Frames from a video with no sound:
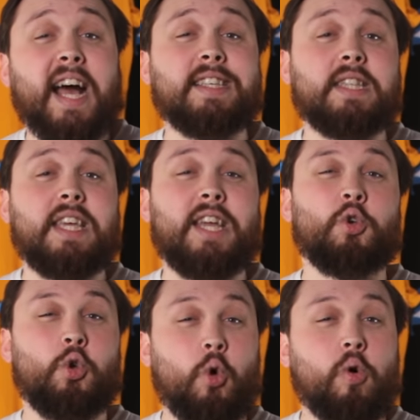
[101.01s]
as the
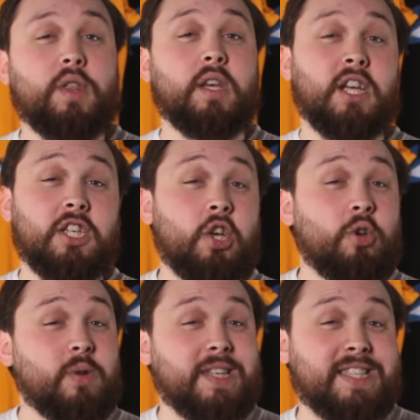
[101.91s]
North
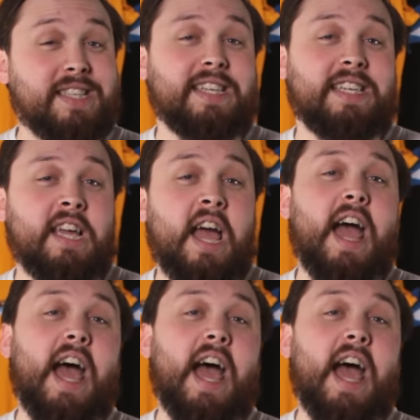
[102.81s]
Natuna Sea,